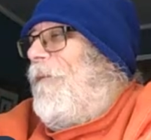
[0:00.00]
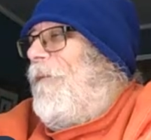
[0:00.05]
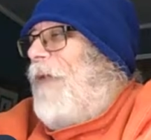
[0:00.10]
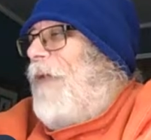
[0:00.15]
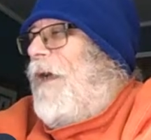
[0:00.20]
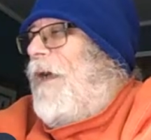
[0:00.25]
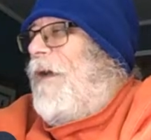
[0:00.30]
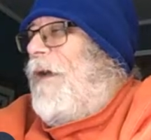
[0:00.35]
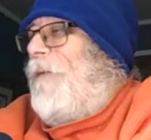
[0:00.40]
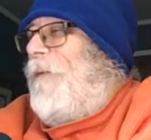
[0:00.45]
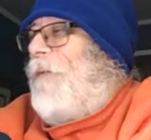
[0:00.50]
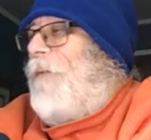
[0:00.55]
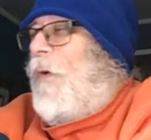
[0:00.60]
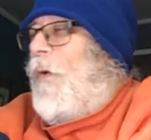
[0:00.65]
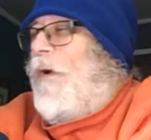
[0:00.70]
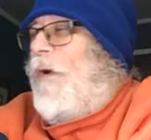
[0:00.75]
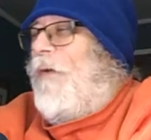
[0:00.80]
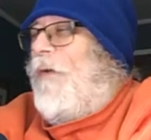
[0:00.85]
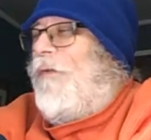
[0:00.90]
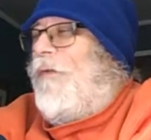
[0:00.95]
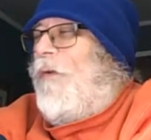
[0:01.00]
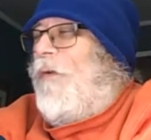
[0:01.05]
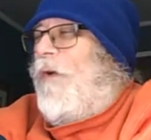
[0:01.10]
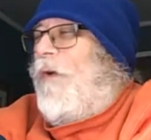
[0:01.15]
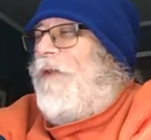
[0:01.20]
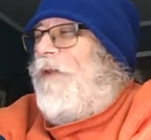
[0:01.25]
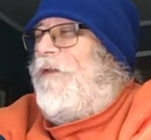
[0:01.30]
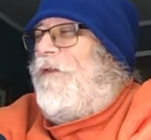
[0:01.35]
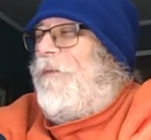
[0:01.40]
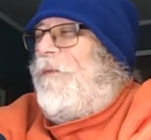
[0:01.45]
Um, the only the
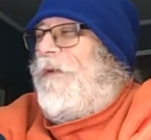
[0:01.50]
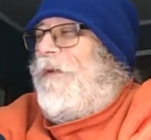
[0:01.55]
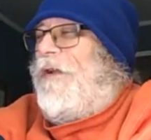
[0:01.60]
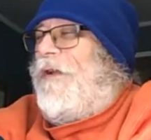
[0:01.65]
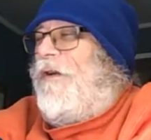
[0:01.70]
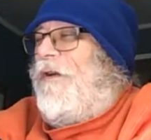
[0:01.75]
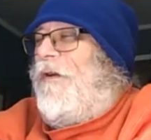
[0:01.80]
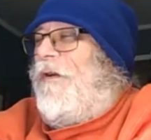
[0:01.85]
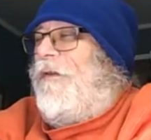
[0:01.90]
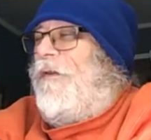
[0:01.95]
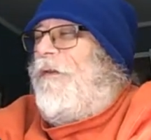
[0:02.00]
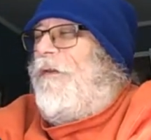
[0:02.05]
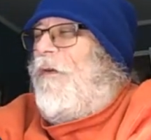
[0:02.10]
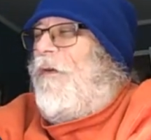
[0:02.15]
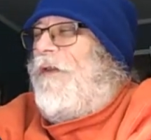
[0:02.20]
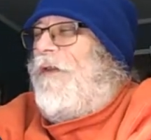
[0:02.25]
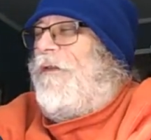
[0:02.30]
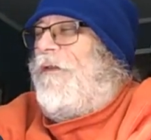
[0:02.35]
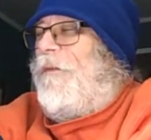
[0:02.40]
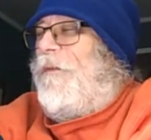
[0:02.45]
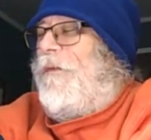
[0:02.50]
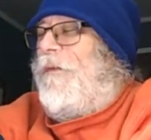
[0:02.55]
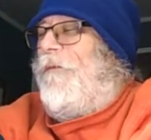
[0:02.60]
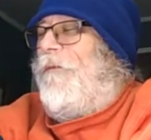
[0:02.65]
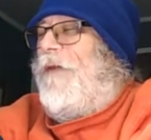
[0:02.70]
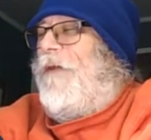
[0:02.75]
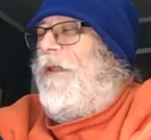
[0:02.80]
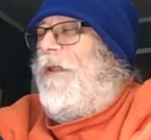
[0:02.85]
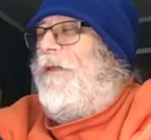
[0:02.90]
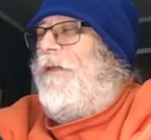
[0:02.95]
only superhero, the only super
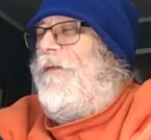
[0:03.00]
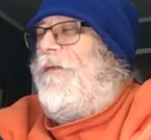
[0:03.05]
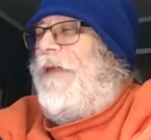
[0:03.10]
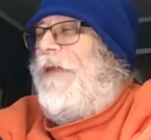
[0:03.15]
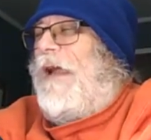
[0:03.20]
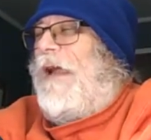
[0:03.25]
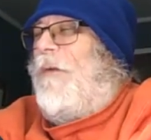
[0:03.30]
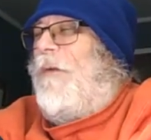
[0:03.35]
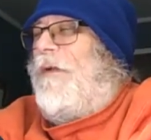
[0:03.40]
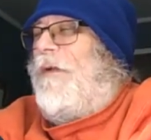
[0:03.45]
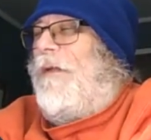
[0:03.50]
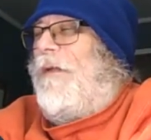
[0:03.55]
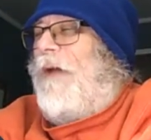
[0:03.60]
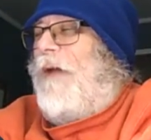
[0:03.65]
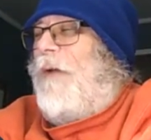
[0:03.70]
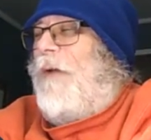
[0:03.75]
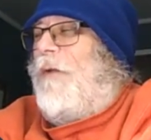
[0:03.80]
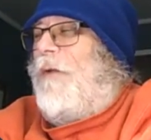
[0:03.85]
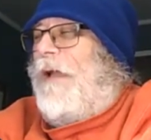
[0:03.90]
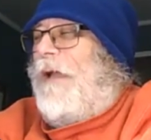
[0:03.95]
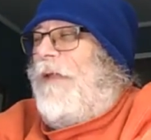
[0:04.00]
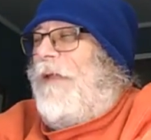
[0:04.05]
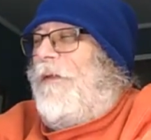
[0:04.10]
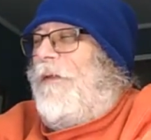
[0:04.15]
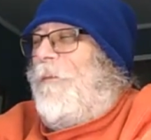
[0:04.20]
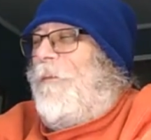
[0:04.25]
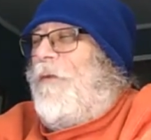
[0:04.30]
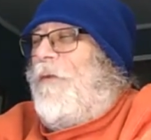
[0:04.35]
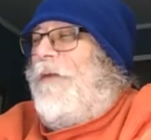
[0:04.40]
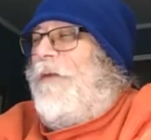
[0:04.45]
villains that I would have, I would
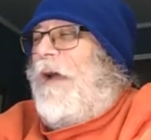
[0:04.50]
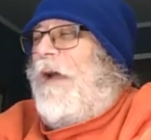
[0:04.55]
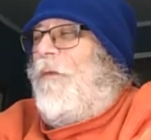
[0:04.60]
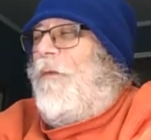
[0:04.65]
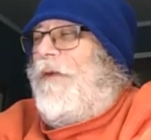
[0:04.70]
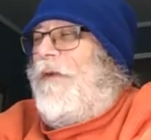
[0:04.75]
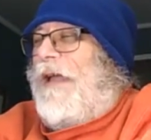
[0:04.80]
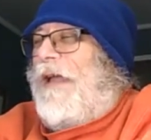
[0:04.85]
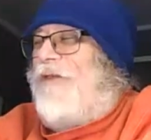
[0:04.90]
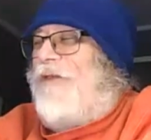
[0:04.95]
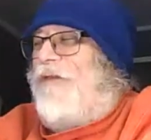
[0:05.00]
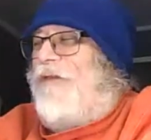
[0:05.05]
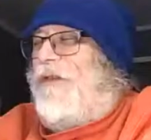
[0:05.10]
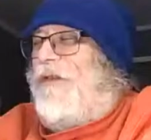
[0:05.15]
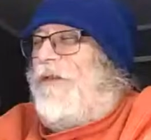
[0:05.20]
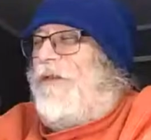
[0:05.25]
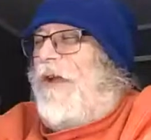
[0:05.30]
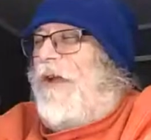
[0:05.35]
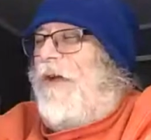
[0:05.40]
the movie I would have actually,